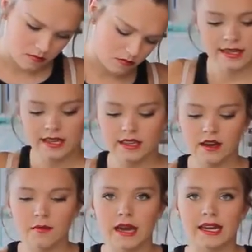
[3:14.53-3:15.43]
Now
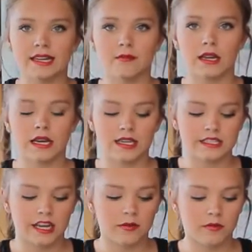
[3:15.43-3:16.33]
that I'm adding my
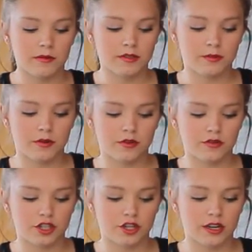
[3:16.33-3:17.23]
last tablespoon of
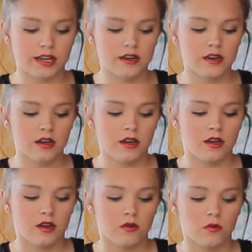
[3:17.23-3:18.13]
sugar,
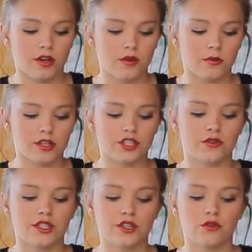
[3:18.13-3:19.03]
what you want to
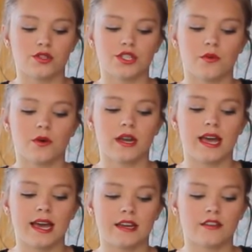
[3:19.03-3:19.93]
do is you also want to
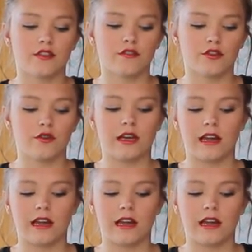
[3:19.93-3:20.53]
add in the food